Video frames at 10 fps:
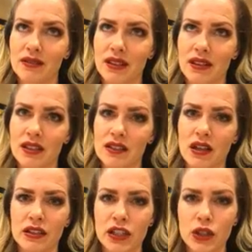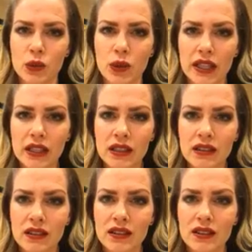think it's called Q1
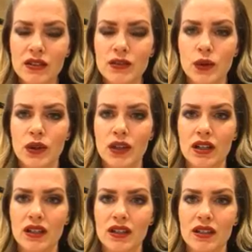for